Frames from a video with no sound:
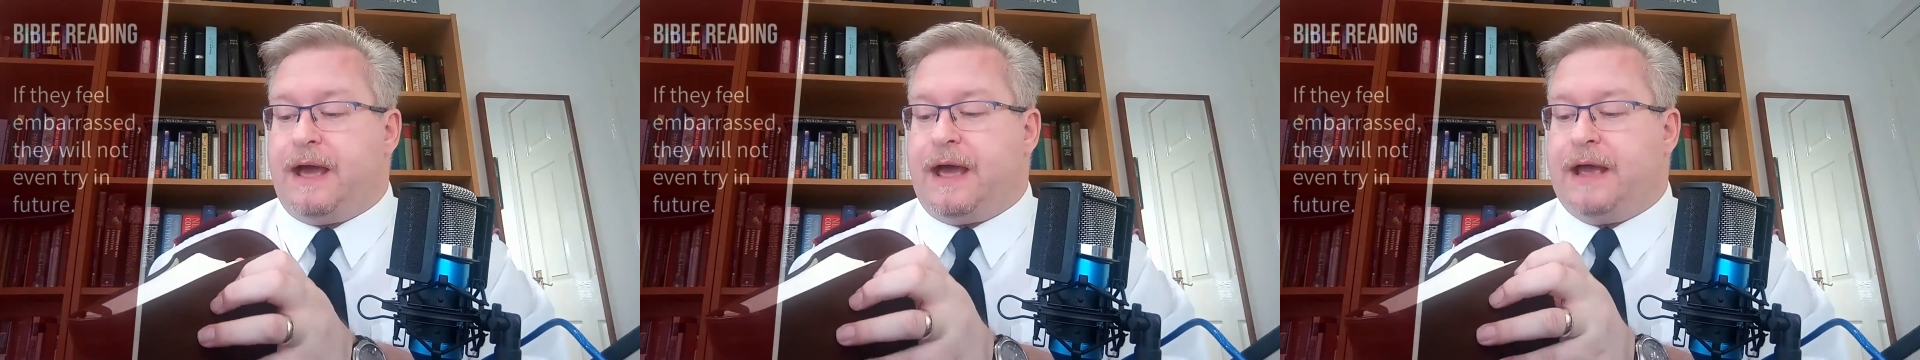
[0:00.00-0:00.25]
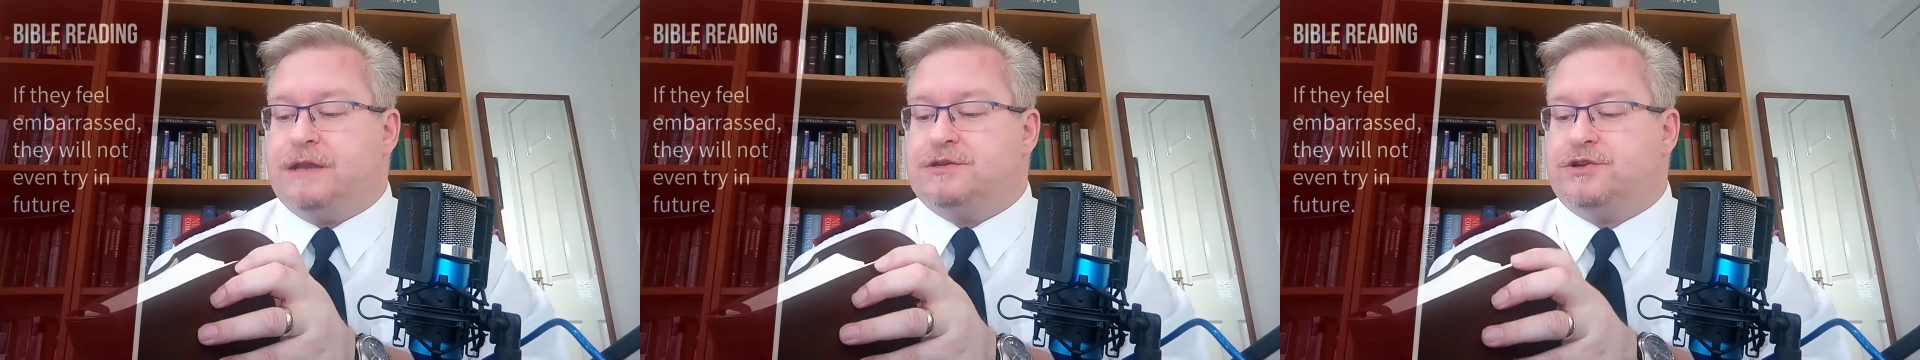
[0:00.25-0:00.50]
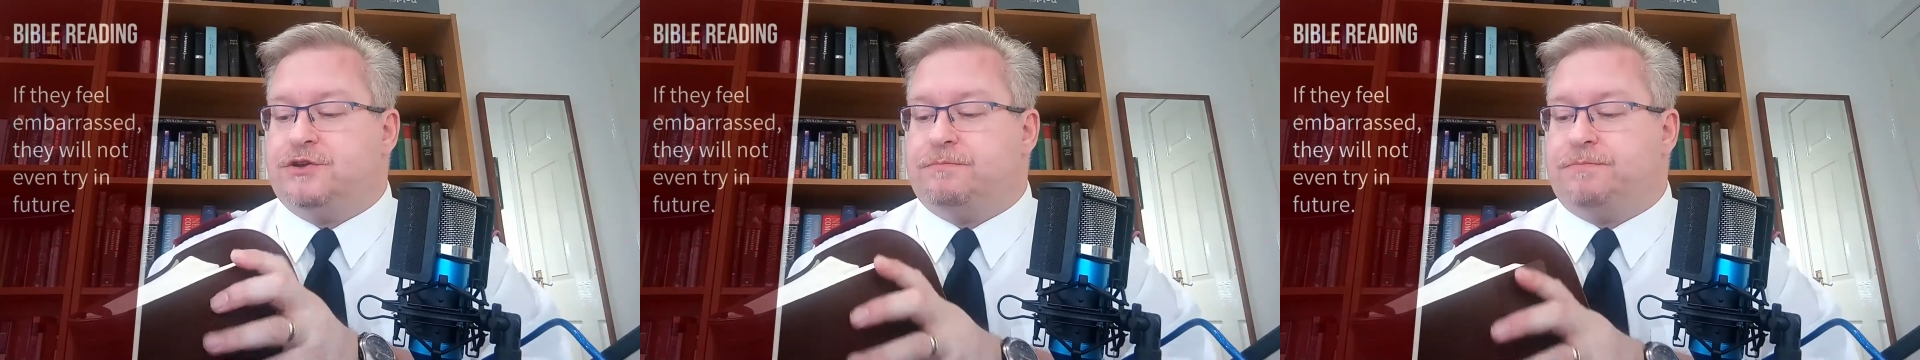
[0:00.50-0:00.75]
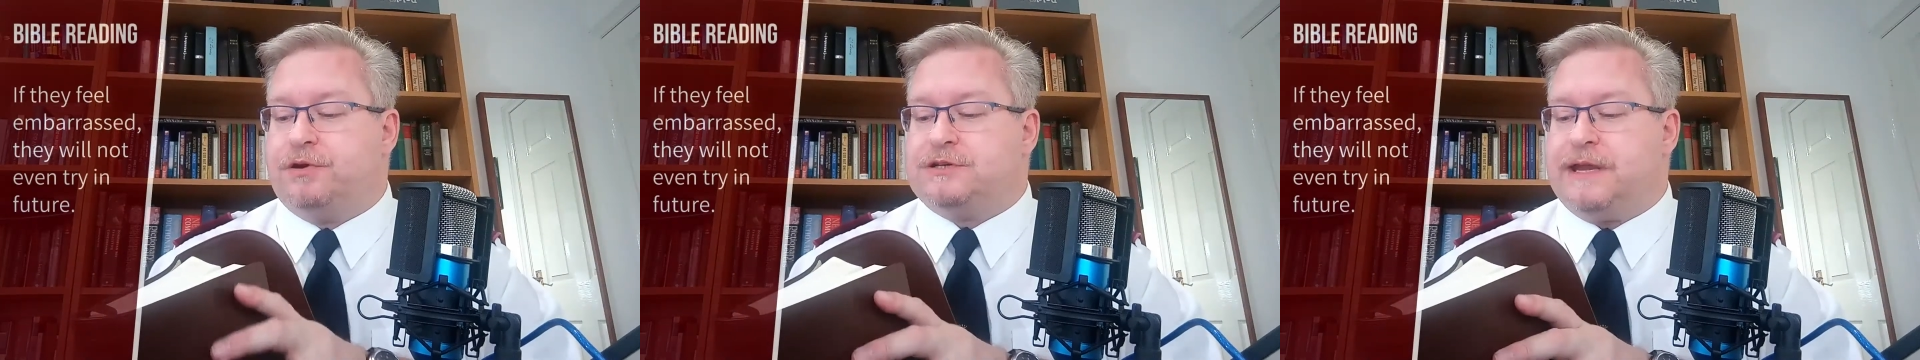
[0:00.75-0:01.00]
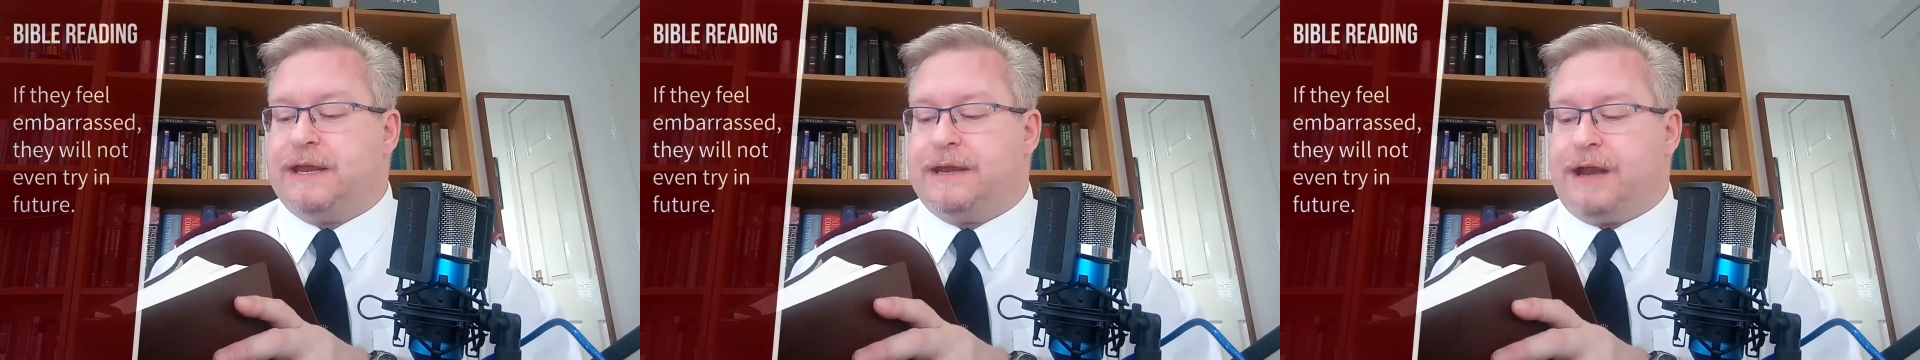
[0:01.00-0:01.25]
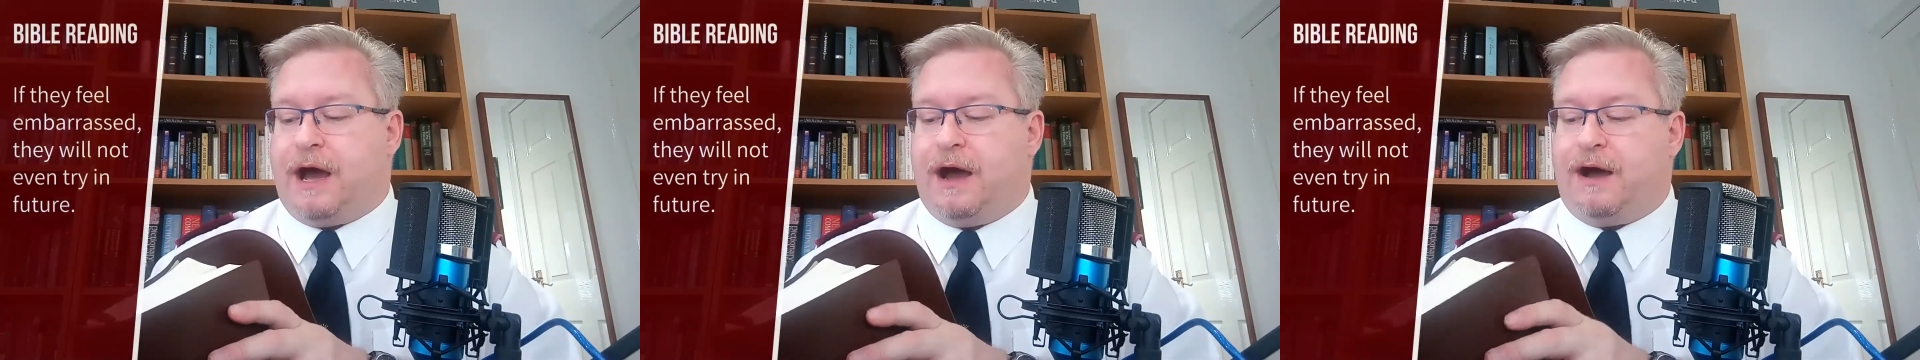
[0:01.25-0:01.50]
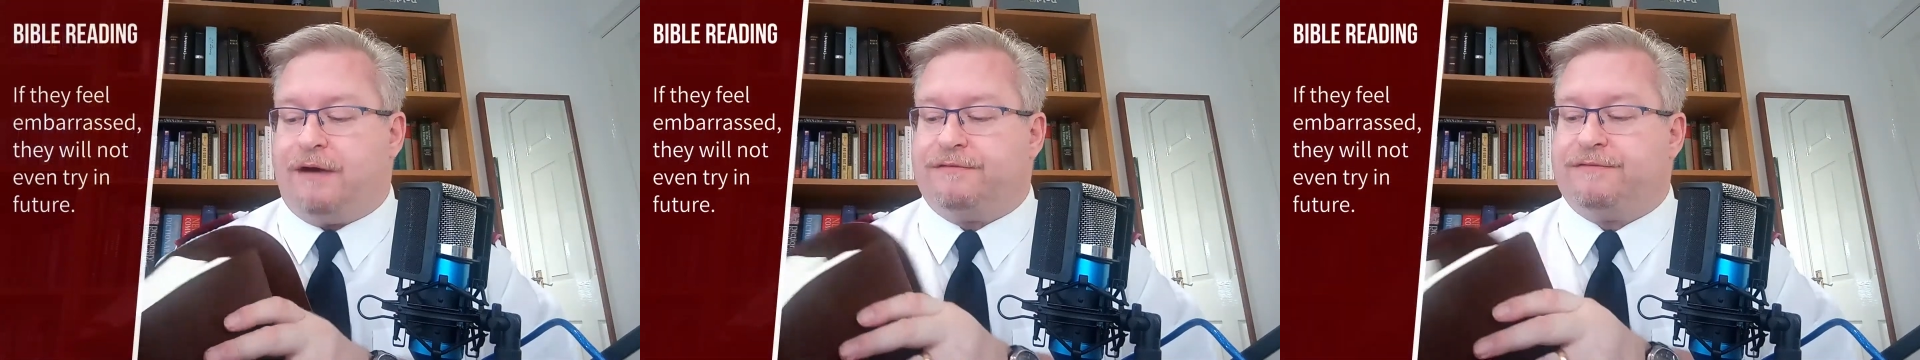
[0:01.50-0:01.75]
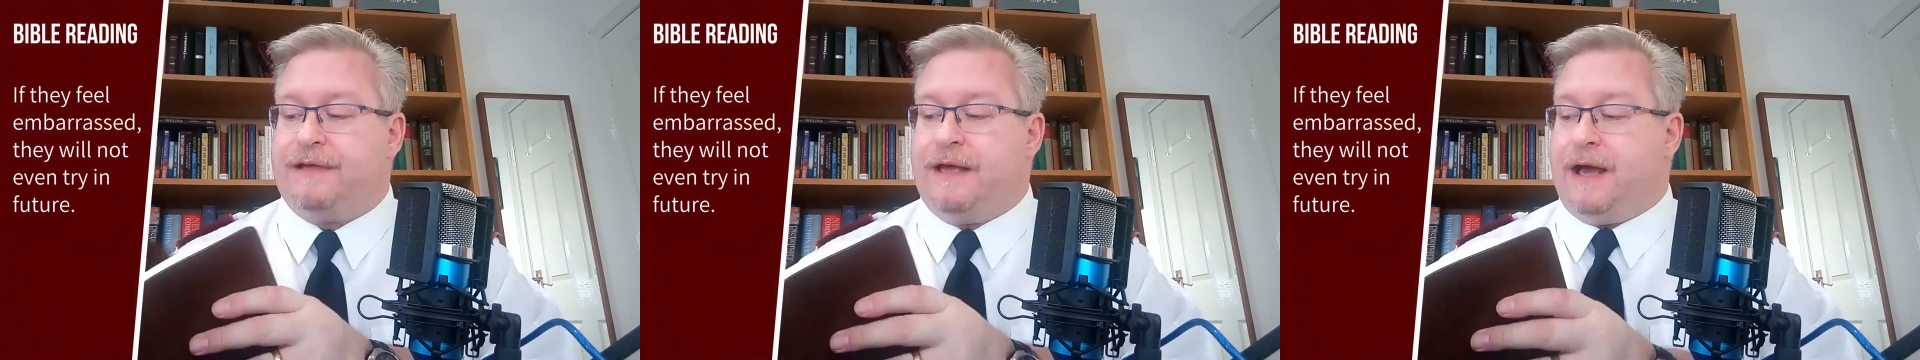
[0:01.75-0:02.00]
and you put it in half.